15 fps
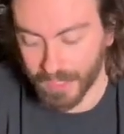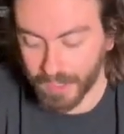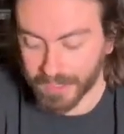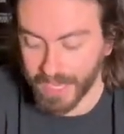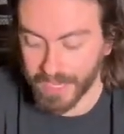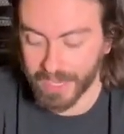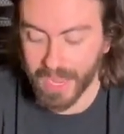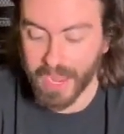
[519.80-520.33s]

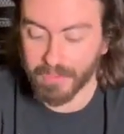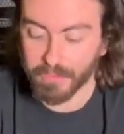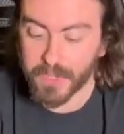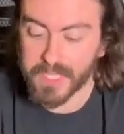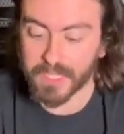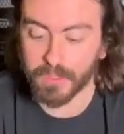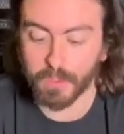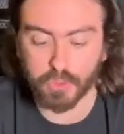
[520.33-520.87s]
Again, every
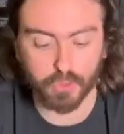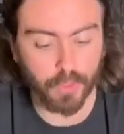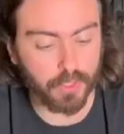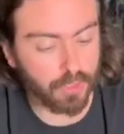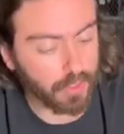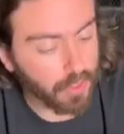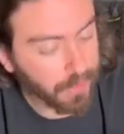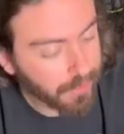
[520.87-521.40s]
single
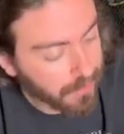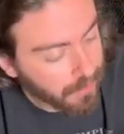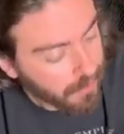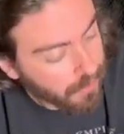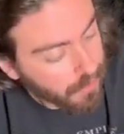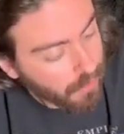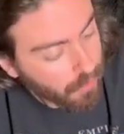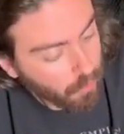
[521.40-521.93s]
structure card
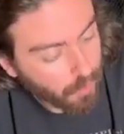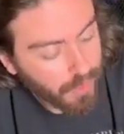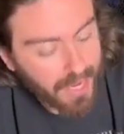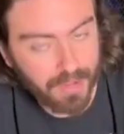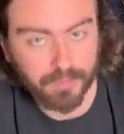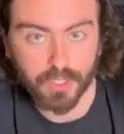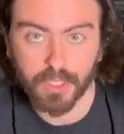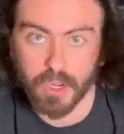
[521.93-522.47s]
will
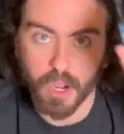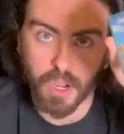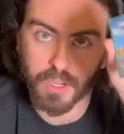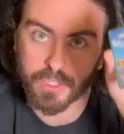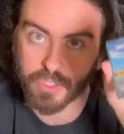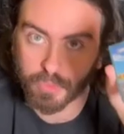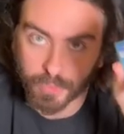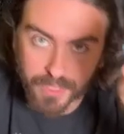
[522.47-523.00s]
have the
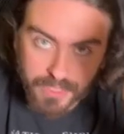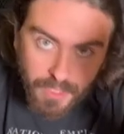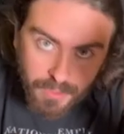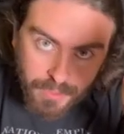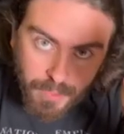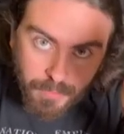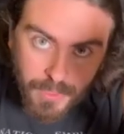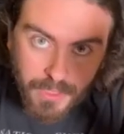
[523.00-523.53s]
cost written on
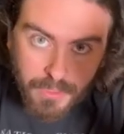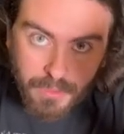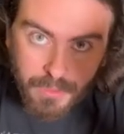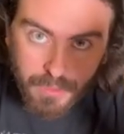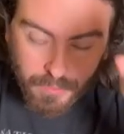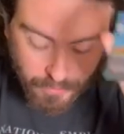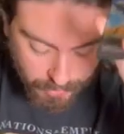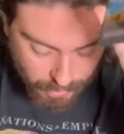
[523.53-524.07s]
them,
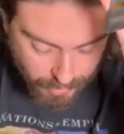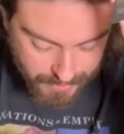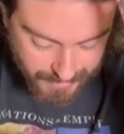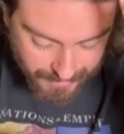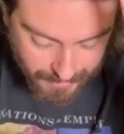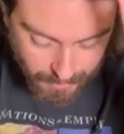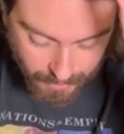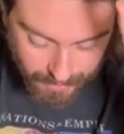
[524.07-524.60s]
which is
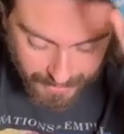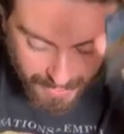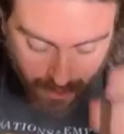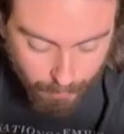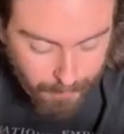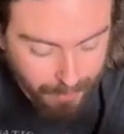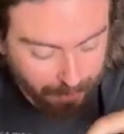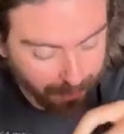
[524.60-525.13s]
how
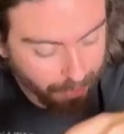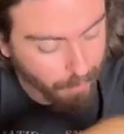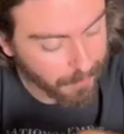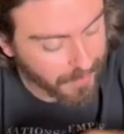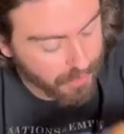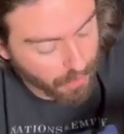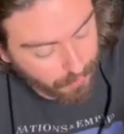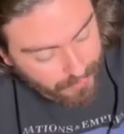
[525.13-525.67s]

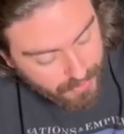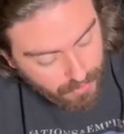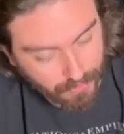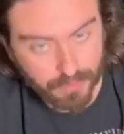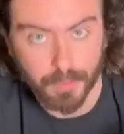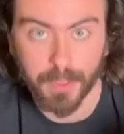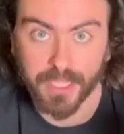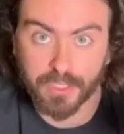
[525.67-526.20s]
many tokens you have
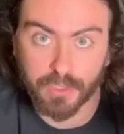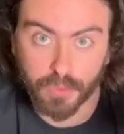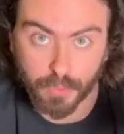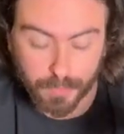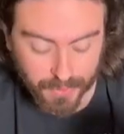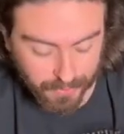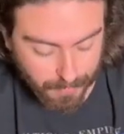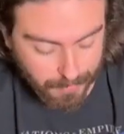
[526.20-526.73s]
to pay to
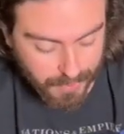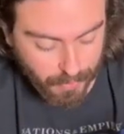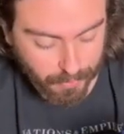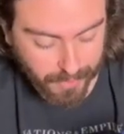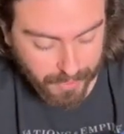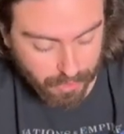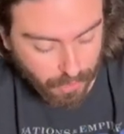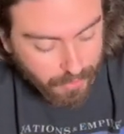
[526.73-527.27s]
build them into your
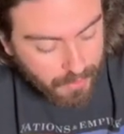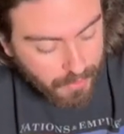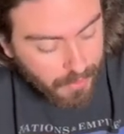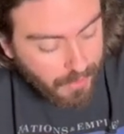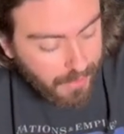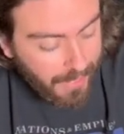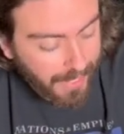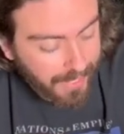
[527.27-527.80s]
nation.
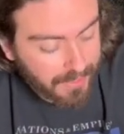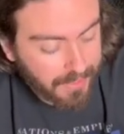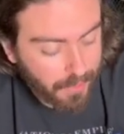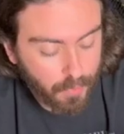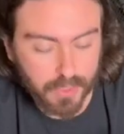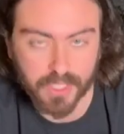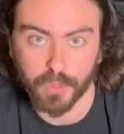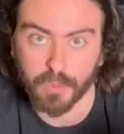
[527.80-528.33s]
And they
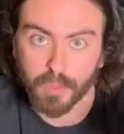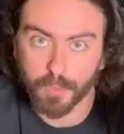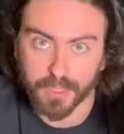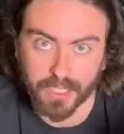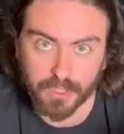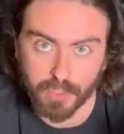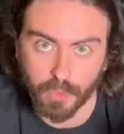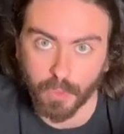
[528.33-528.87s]
will tell you what
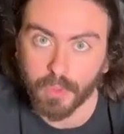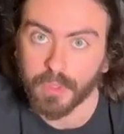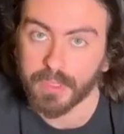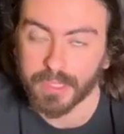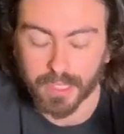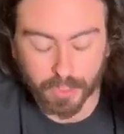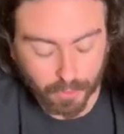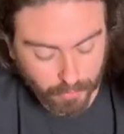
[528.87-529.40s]
they do.
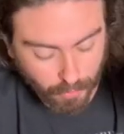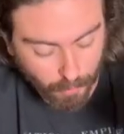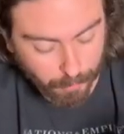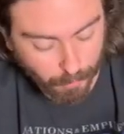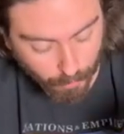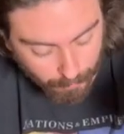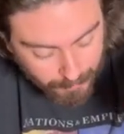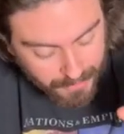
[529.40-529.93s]
They are all
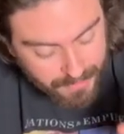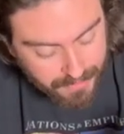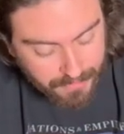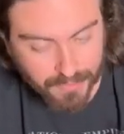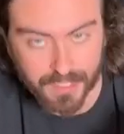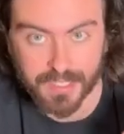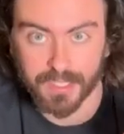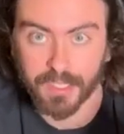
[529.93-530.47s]
permanent.
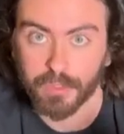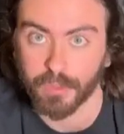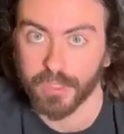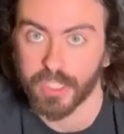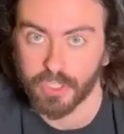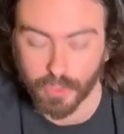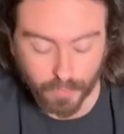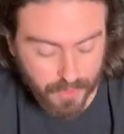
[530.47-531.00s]
They stay in your
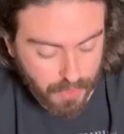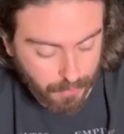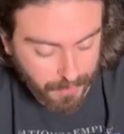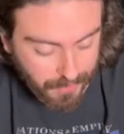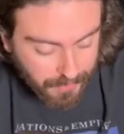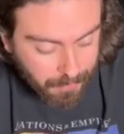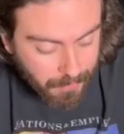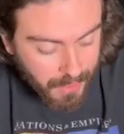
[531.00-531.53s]
nation once you
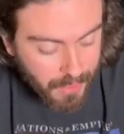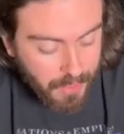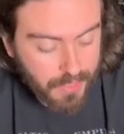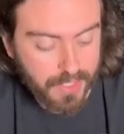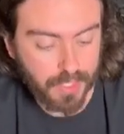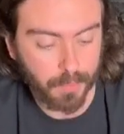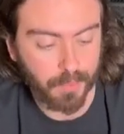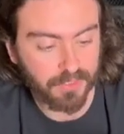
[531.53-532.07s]
build them.
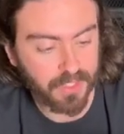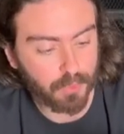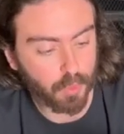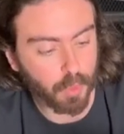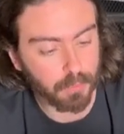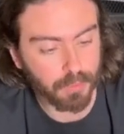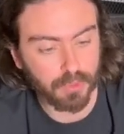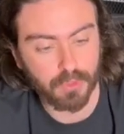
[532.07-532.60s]
Some of them will
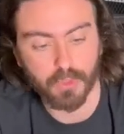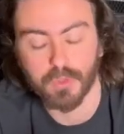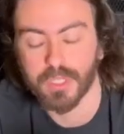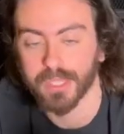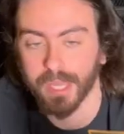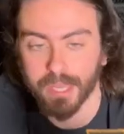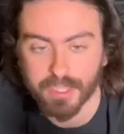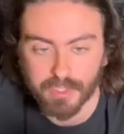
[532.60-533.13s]
produce
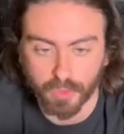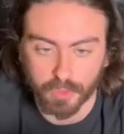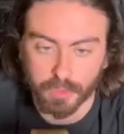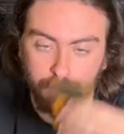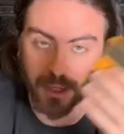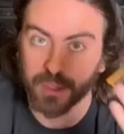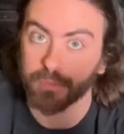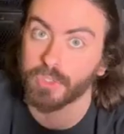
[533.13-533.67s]
a certain
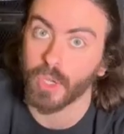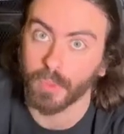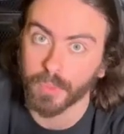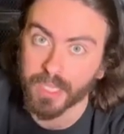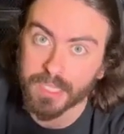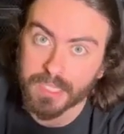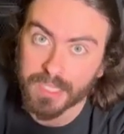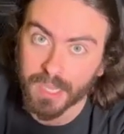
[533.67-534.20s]
amount of
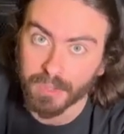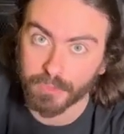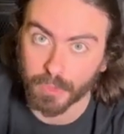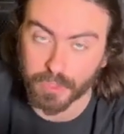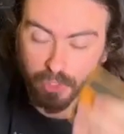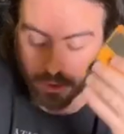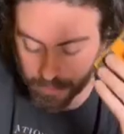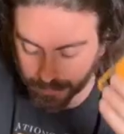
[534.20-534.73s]
tokens after a
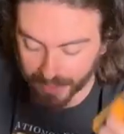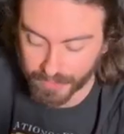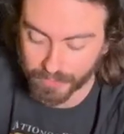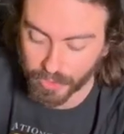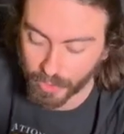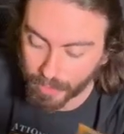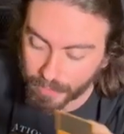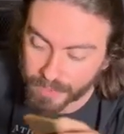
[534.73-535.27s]
certain amount of
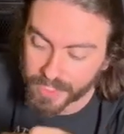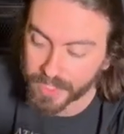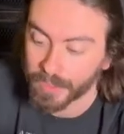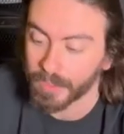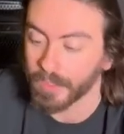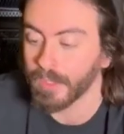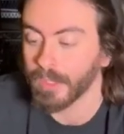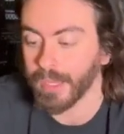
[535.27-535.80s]
turns,
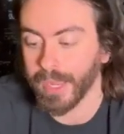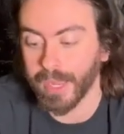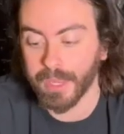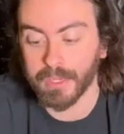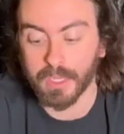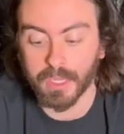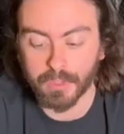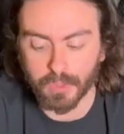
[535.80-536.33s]

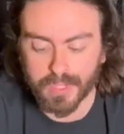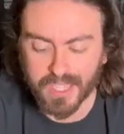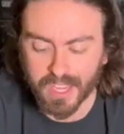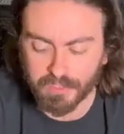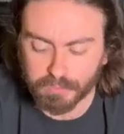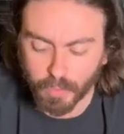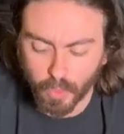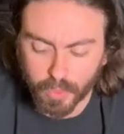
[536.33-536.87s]
and others
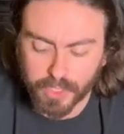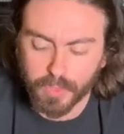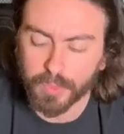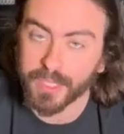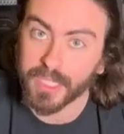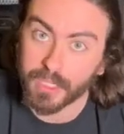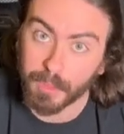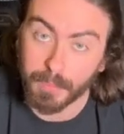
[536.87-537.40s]
have more
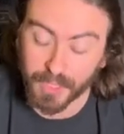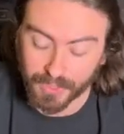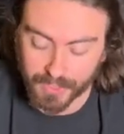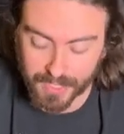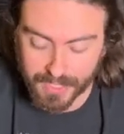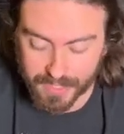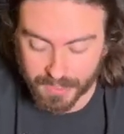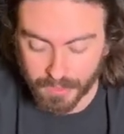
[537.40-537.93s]
unique
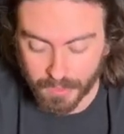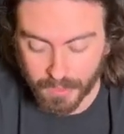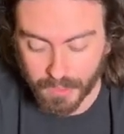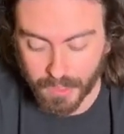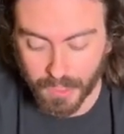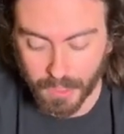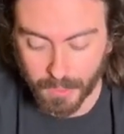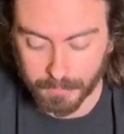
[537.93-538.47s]
abilities.
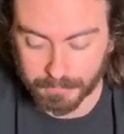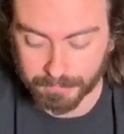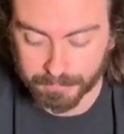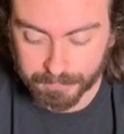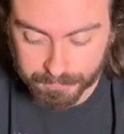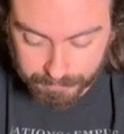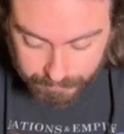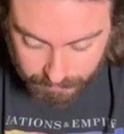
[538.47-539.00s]

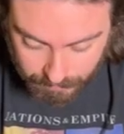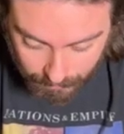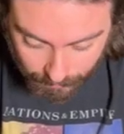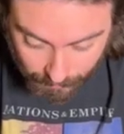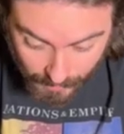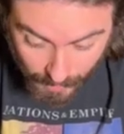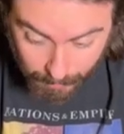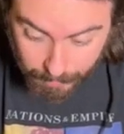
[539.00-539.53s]

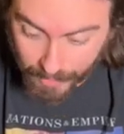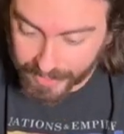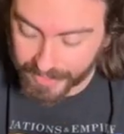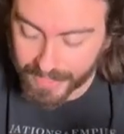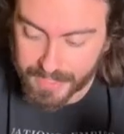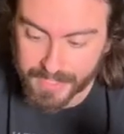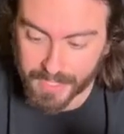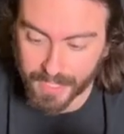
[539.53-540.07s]
But
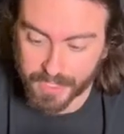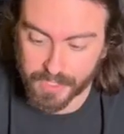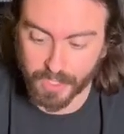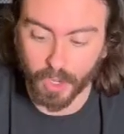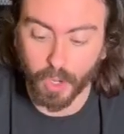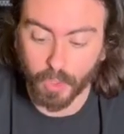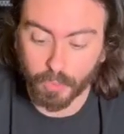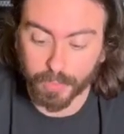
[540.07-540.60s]
it's
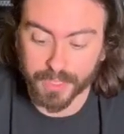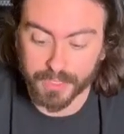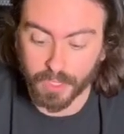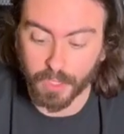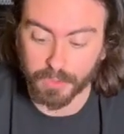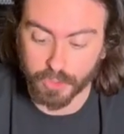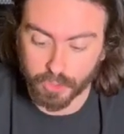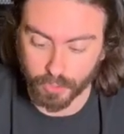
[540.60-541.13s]
all written
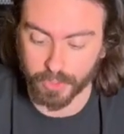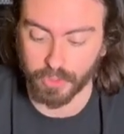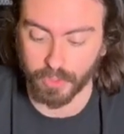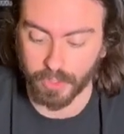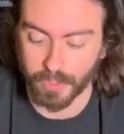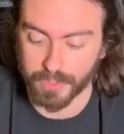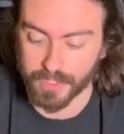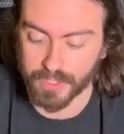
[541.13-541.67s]
on the structure cards.